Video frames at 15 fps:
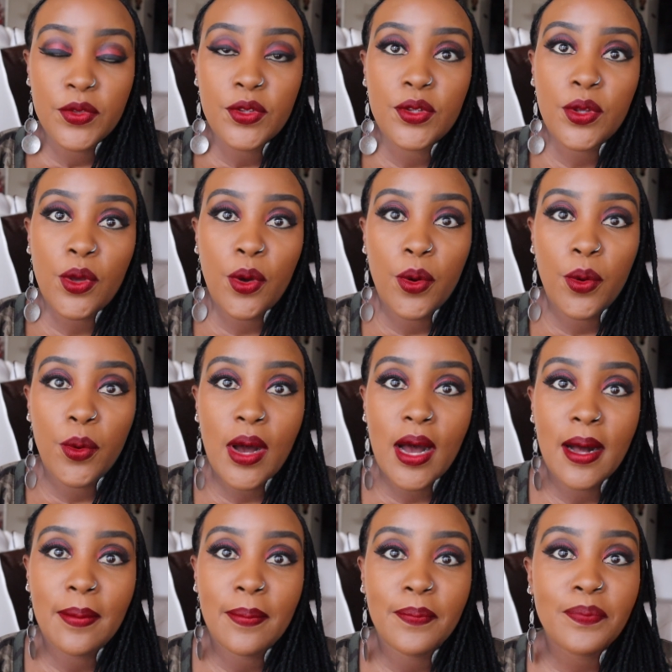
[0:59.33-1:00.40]
So
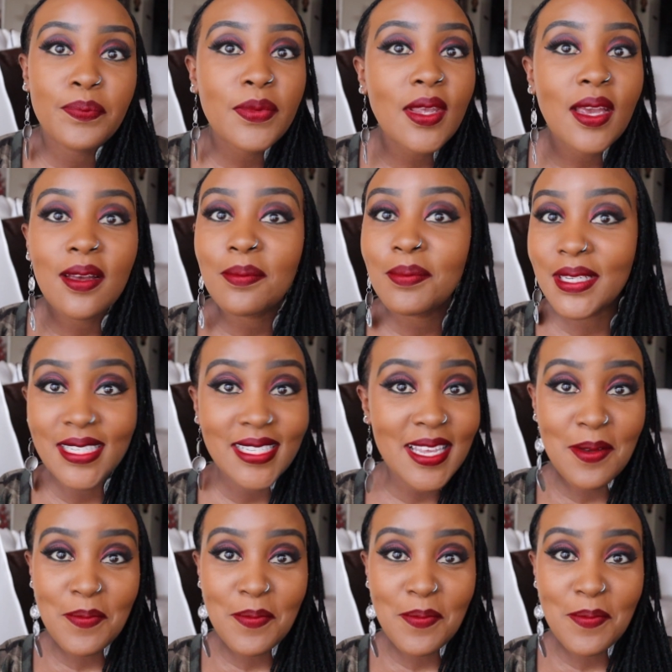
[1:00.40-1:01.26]
please